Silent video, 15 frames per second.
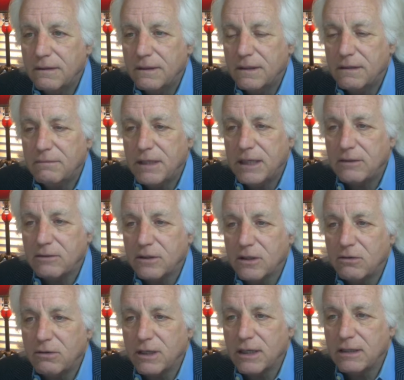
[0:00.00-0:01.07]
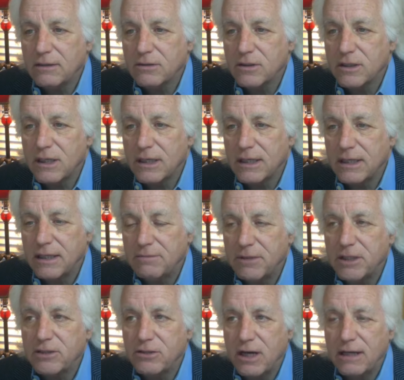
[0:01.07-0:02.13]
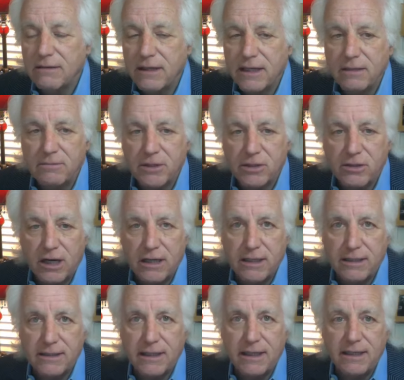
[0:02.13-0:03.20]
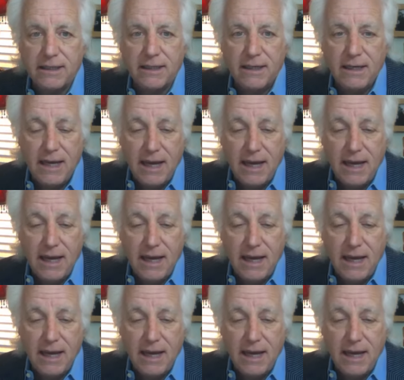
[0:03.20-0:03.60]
about going outside. I'm actually a